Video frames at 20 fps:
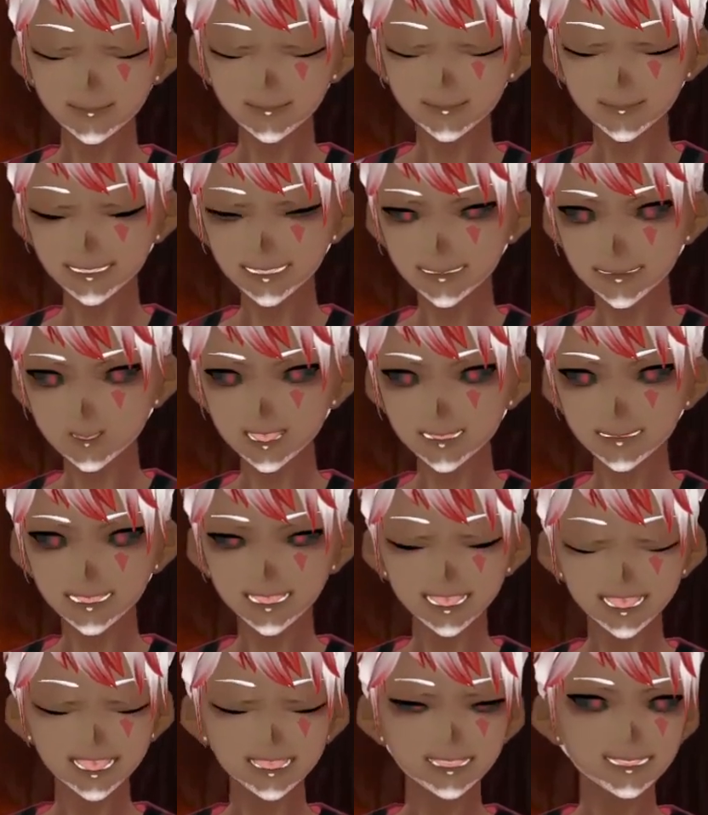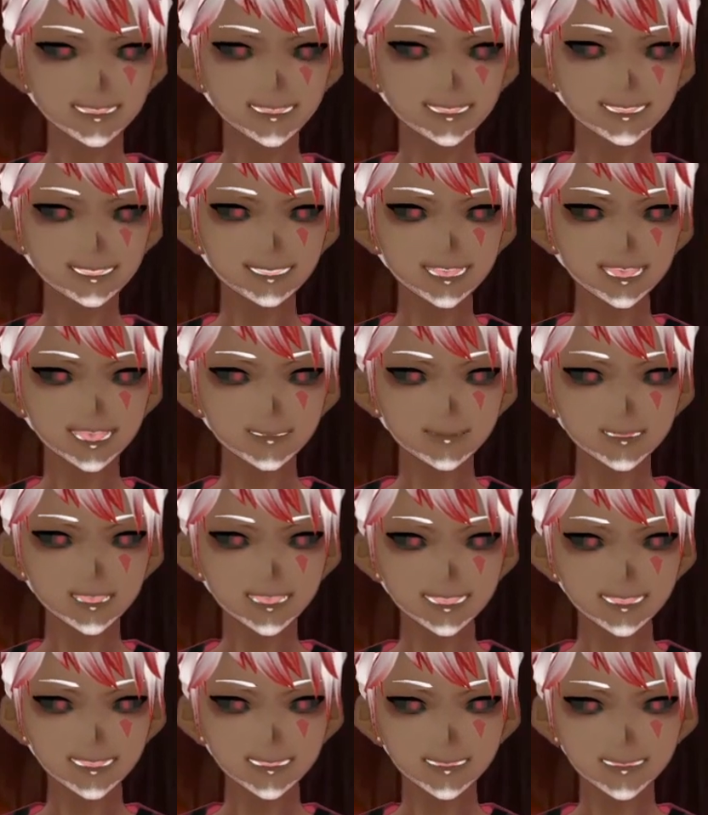as I was getting ready to
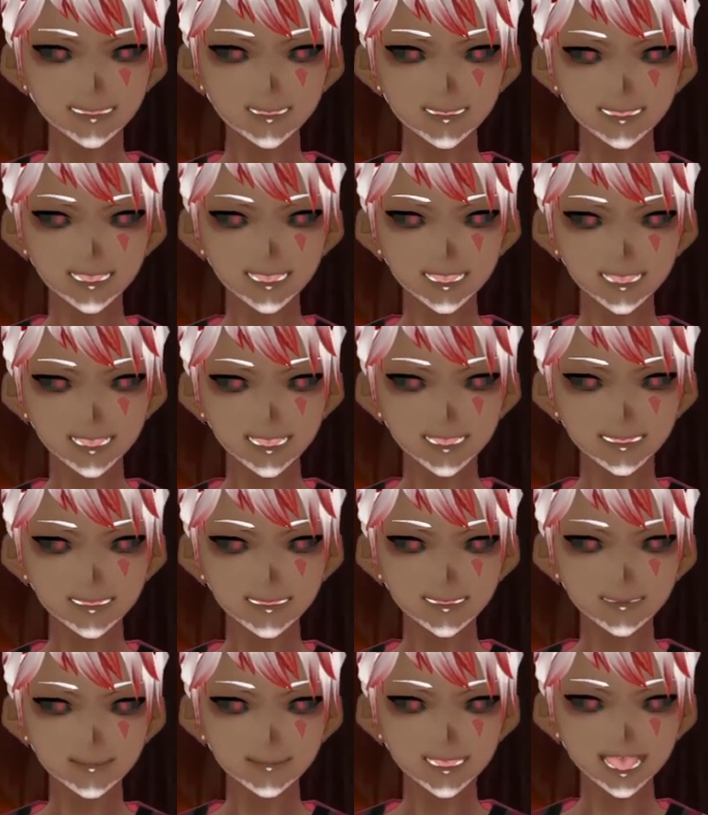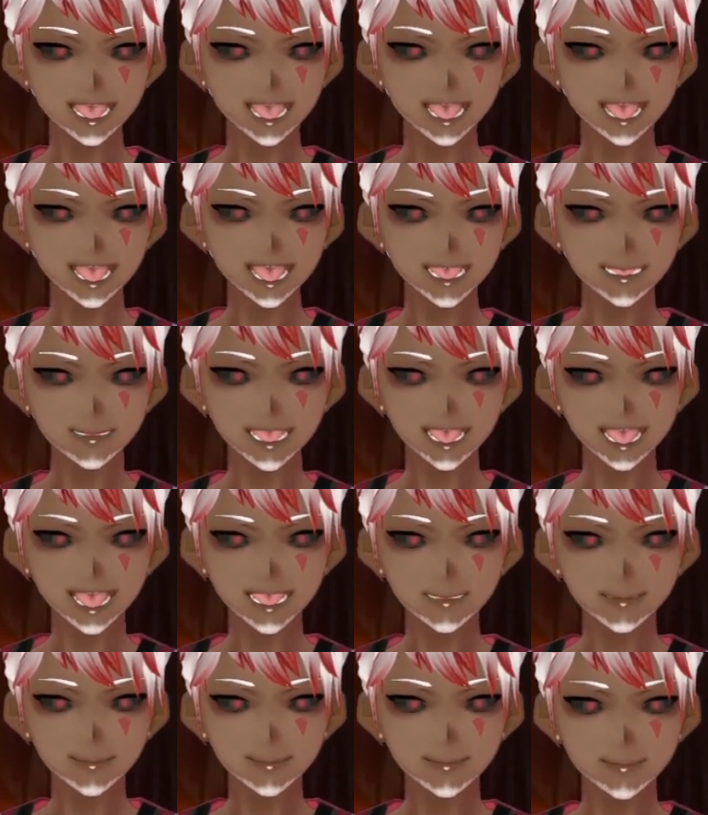get up and leave, uh
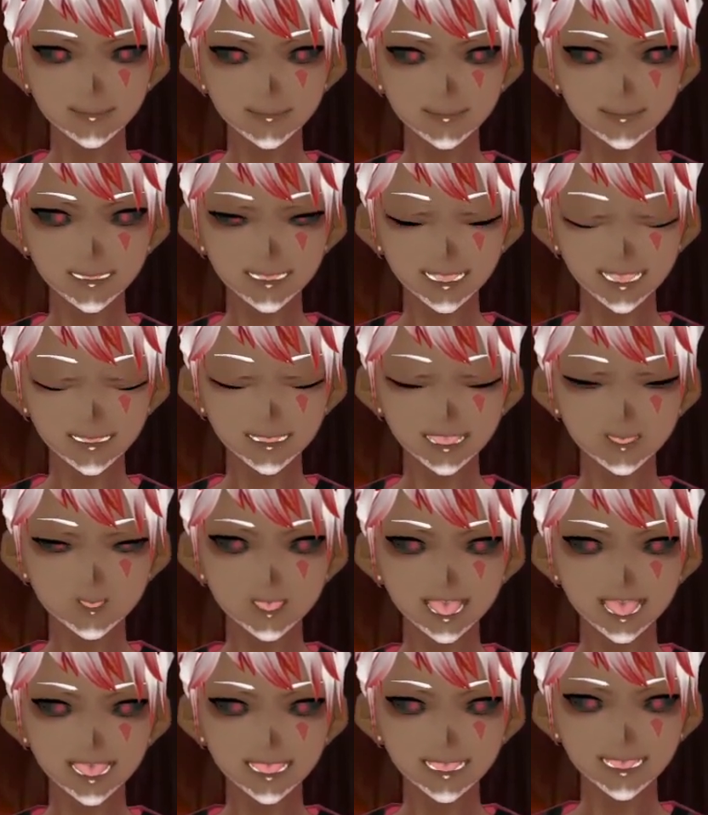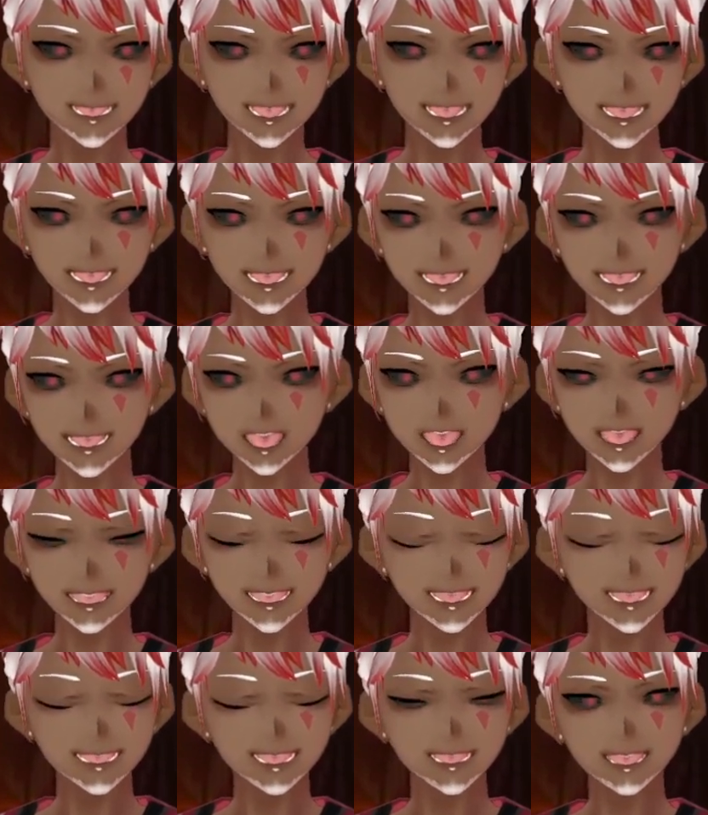do my thing and go
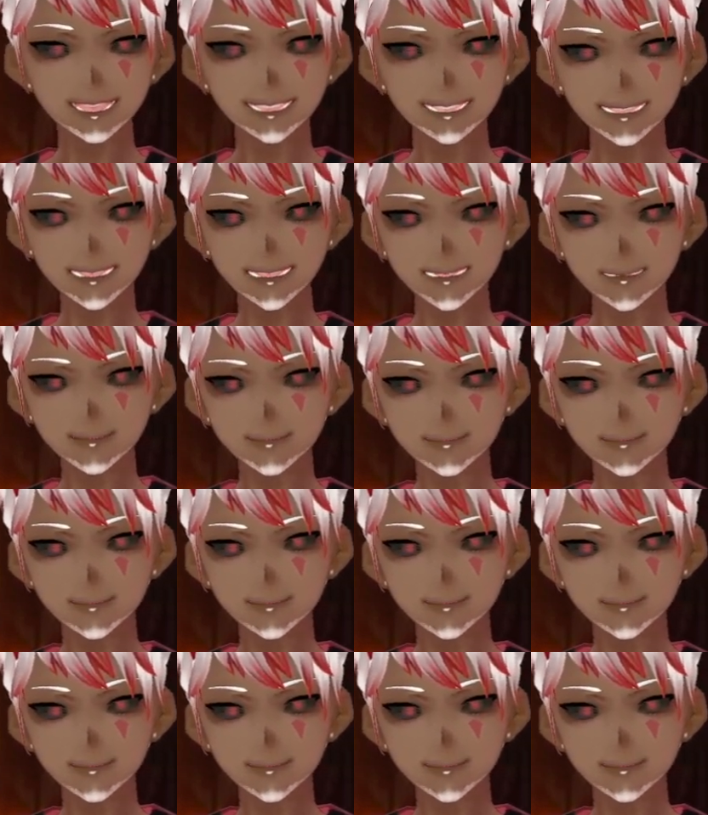back to bed,